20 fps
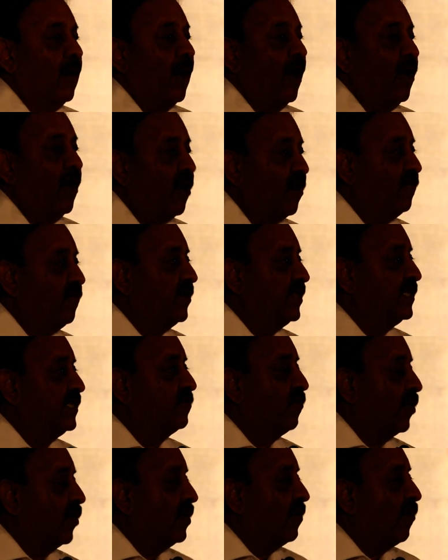Along with this,
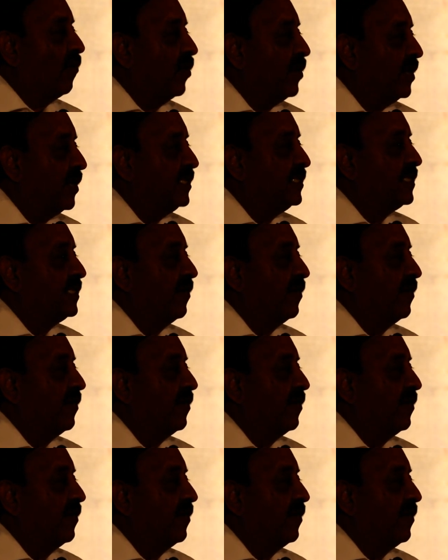water is